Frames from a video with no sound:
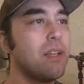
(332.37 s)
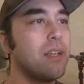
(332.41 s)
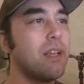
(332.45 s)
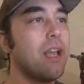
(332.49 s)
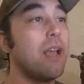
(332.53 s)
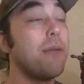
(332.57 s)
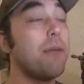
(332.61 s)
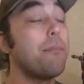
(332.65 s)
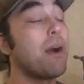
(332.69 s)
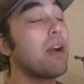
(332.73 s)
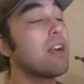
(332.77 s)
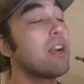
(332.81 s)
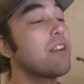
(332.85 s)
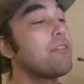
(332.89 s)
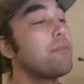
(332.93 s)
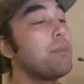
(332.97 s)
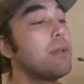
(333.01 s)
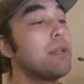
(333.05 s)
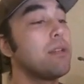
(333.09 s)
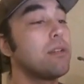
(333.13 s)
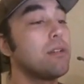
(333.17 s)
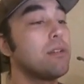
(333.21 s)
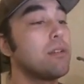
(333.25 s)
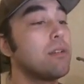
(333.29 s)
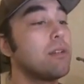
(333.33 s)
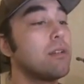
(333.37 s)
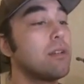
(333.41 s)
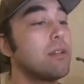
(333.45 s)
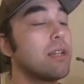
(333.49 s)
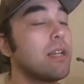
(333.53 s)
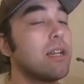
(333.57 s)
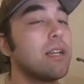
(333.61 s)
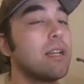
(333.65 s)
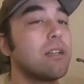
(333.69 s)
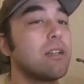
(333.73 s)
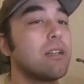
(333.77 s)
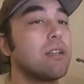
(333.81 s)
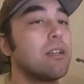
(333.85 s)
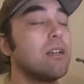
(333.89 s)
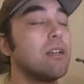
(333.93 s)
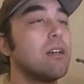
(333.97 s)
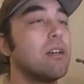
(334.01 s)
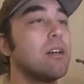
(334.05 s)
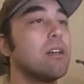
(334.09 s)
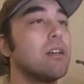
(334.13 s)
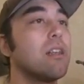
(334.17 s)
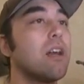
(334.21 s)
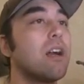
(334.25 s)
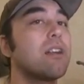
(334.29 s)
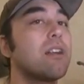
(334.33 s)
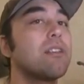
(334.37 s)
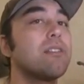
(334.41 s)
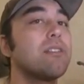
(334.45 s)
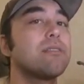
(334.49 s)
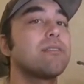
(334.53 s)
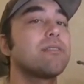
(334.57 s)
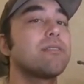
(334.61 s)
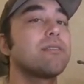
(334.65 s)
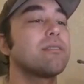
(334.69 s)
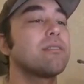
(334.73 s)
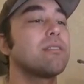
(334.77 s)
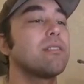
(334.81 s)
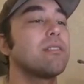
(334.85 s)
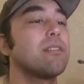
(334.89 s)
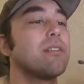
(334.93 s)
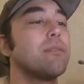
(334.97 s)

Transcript: It might have been again a lot of this.